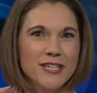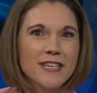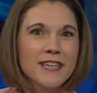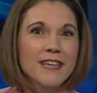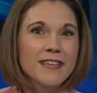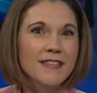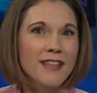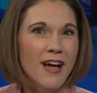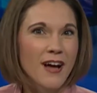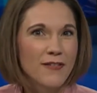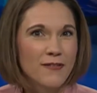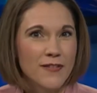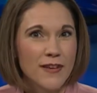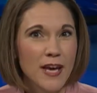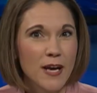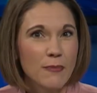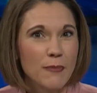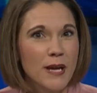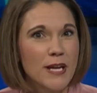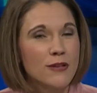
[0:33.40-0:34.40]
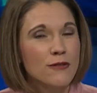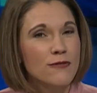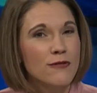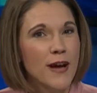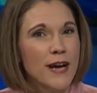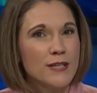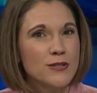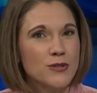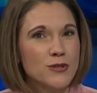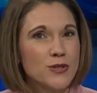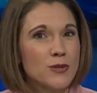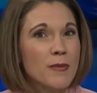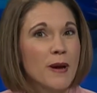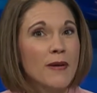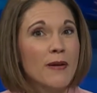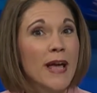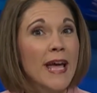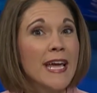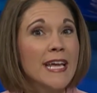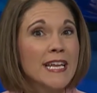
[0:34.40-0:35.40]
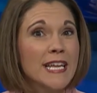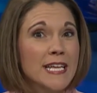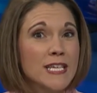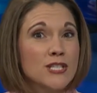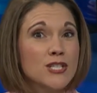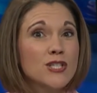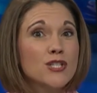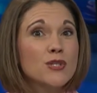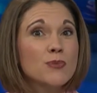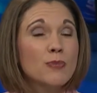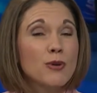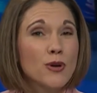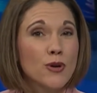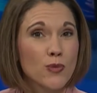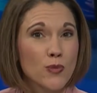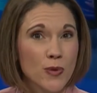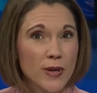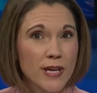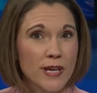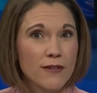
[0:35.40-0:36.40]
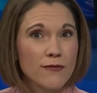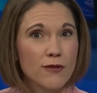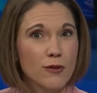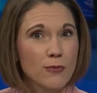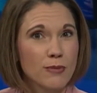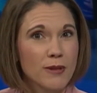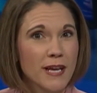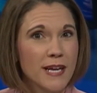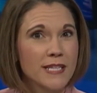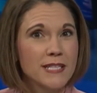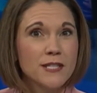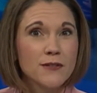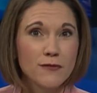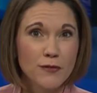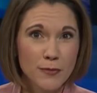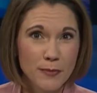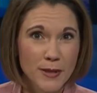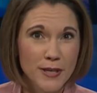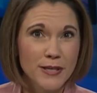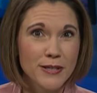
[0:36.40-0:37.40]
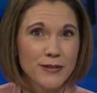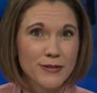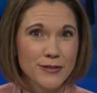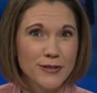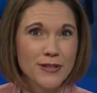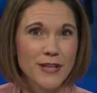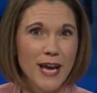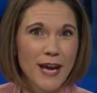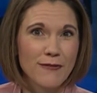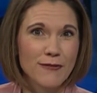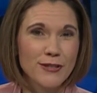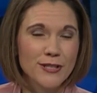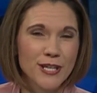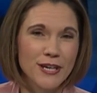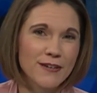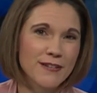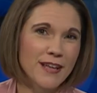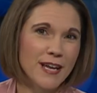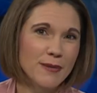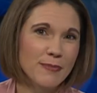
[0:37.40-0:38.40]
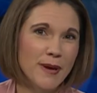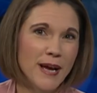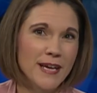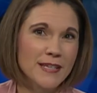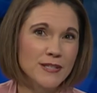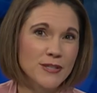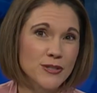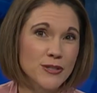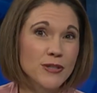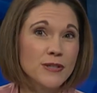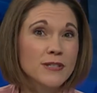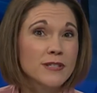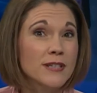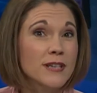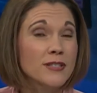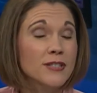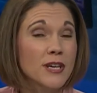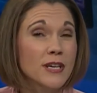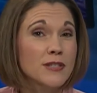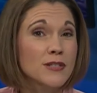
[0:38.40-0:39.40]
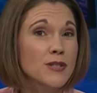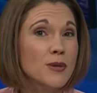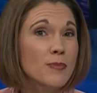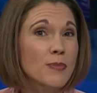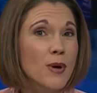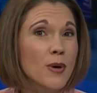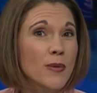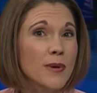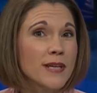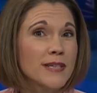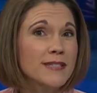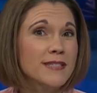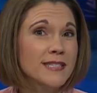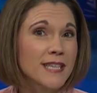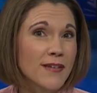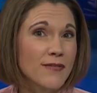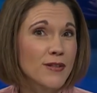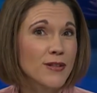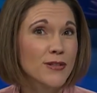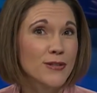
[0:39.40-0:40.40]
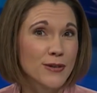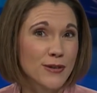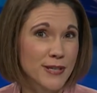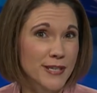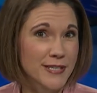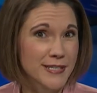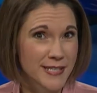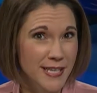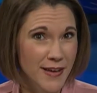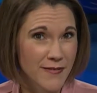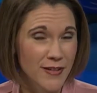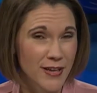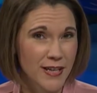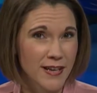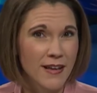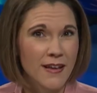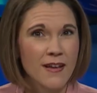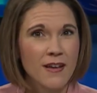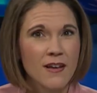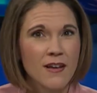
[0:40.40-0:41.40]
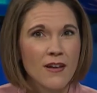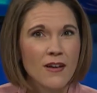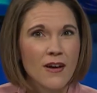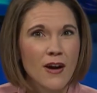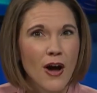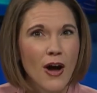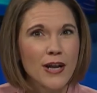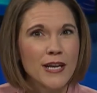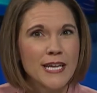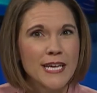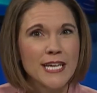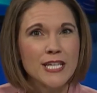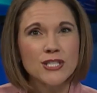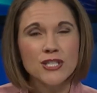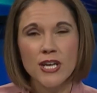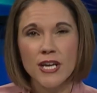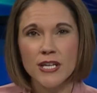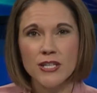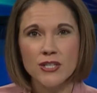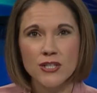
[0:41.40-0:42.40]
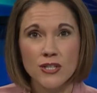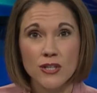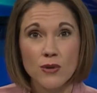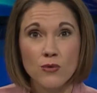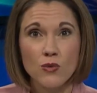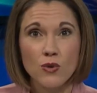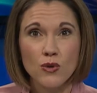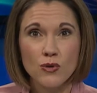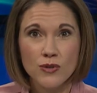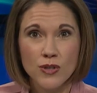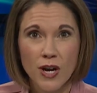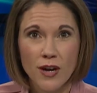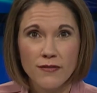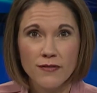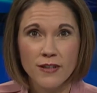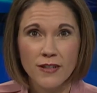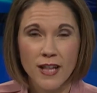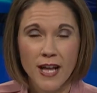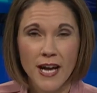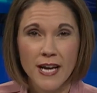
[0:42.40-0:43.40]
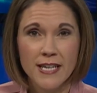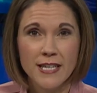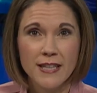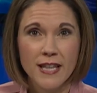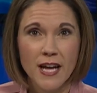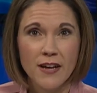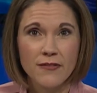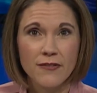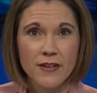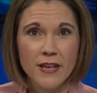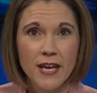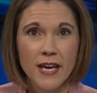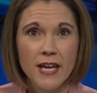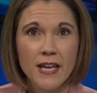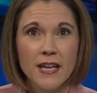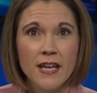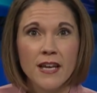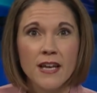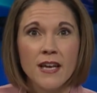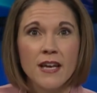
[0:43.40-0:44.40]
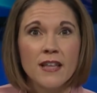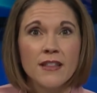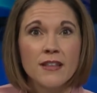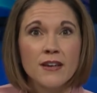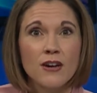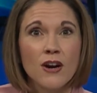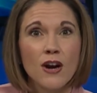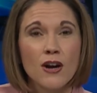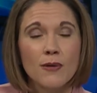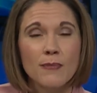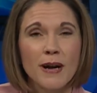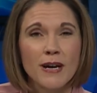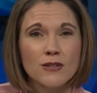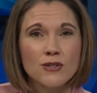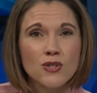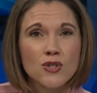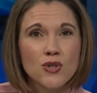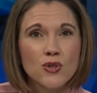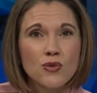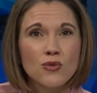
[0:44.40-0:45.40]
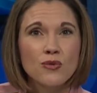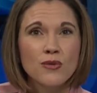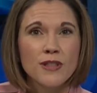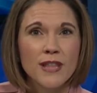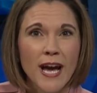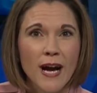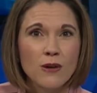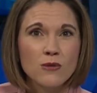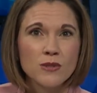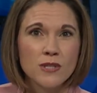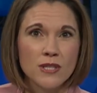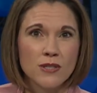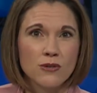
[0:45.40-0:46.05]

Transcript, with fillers: in Lafayette manufactures about eight engines per week for planes familiar to the average airline passenger, such as the Boeing 737. On each engine that rolls off the line in Lafayette, there are about 2,000